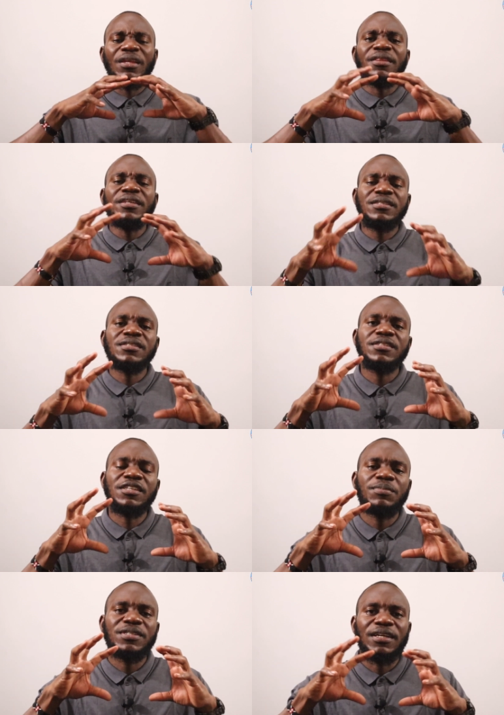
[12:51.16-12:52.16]
this is
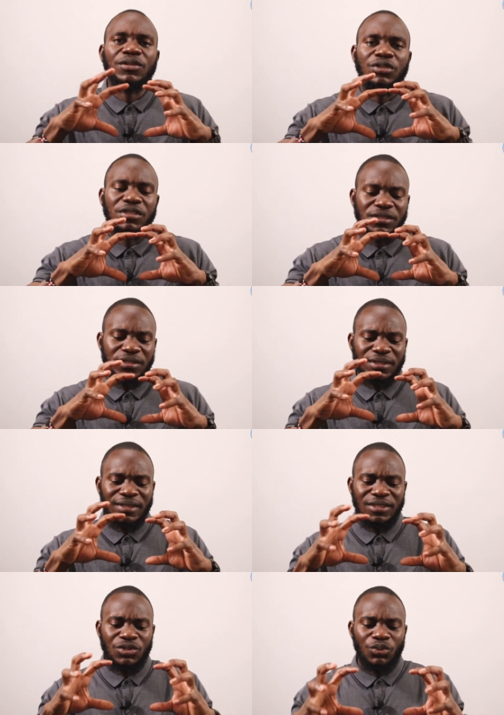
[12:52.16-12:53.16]
just basically to just
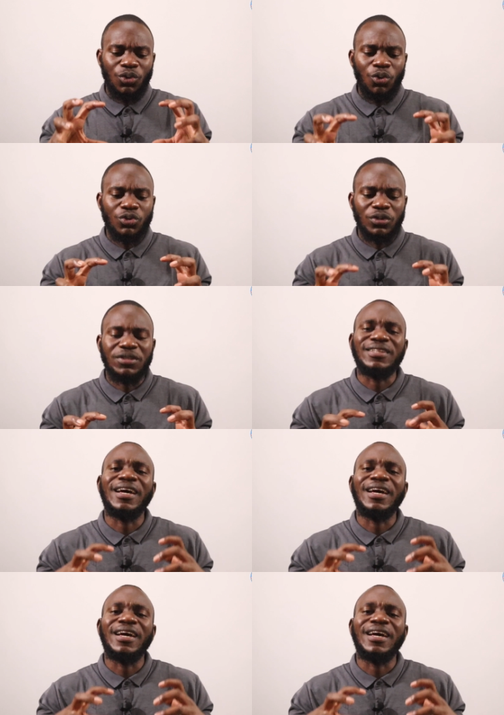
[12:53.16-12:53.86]
get you hooked on it.